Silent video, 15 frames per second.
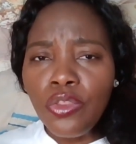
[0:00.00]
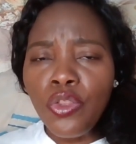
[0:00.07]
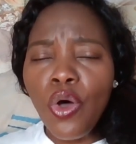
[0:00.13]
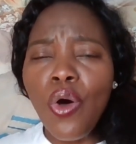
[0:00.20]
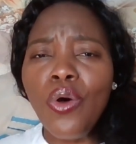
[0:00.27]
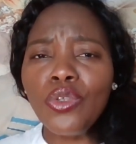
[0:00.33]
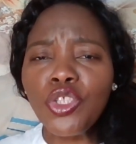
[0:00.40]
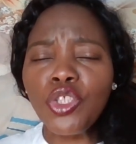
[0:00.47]

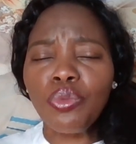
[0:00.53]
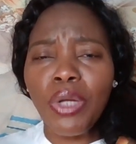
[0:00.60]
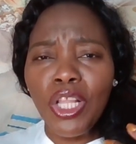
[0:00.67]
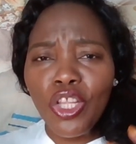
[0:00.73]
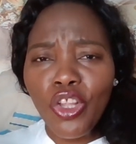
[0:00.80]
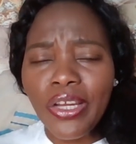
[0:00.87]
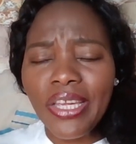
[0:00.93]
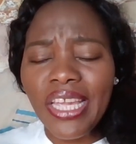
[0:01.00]
Those who
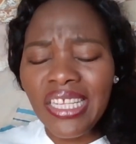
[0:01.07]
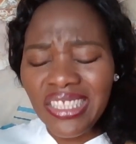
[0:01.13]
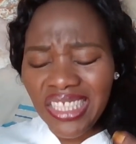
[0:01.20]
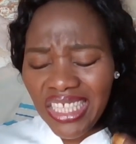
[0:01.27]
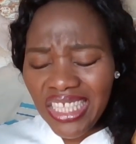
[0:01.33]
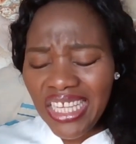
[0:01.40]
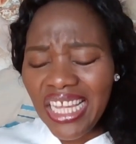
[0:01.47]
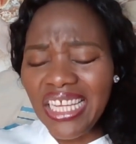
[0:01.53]
are looking
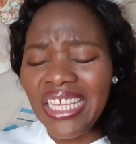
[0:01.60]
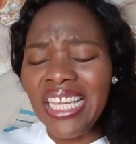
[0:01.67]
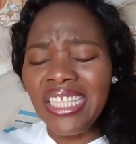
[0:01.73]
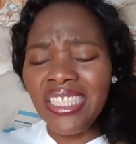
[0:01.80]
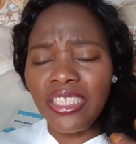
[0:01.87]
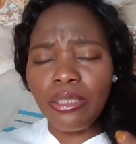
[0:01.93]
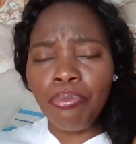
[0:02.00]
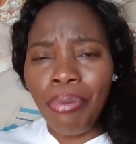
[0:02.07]
to getting
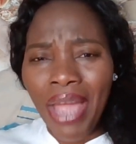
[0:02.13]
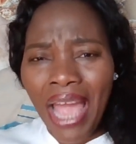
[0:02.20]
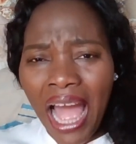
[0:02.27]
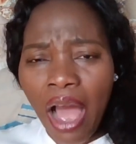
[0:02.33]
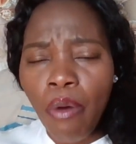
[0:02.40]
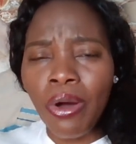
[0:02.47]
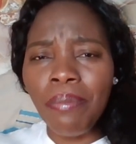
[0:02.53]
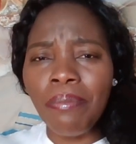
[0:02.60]
into
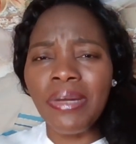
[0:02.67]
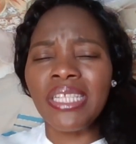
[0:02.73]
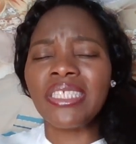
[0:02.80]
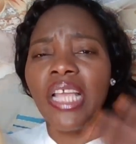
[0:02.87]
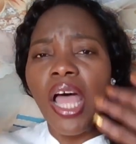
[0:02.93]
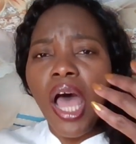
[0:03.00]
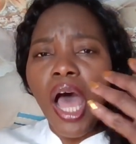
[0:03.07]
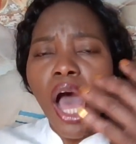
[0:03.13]
power
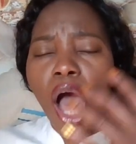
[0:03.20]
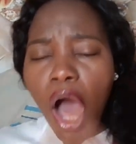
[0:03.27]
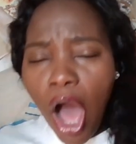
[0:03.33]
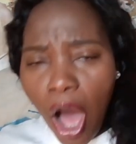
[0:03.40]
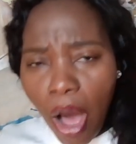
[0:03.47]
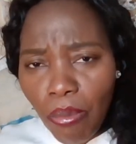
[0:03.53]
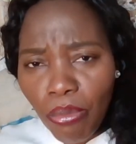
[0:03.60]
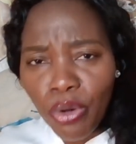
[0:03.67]
must
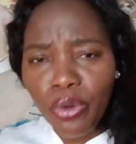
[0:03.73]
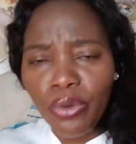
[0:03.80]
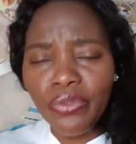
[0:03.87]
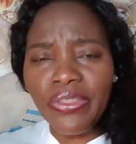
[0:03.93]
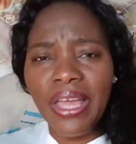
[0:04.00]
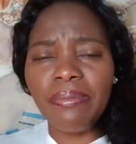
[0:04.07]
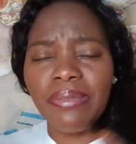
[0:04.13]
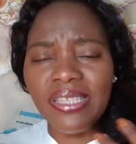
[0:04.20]
humble
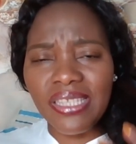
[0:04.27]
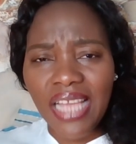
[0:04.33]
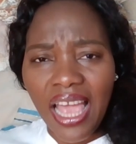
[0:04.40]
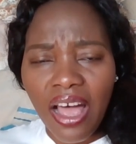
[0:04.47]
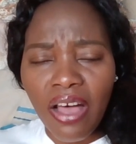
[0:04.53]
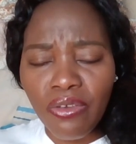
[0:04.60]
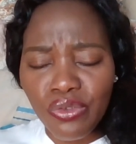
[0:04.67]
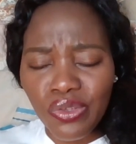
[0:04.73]

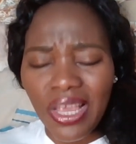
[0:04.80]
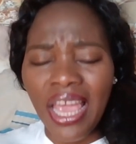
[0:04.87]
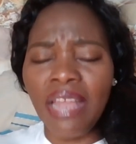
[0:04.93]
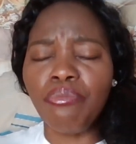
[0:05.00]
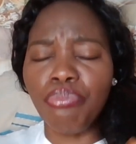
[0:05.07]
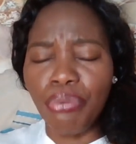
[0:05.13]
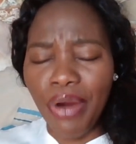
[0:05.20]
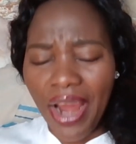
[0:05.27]
themselves
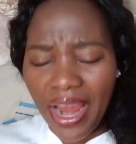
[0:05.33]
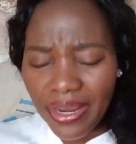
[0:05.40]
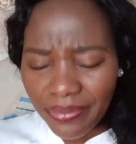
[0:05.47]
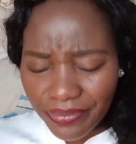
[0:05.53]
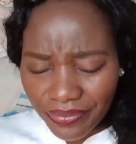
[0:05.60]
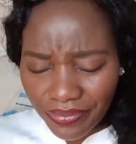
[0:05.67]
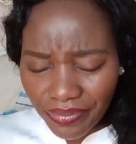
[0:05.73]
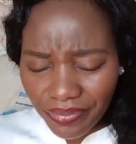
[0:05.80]
and pray.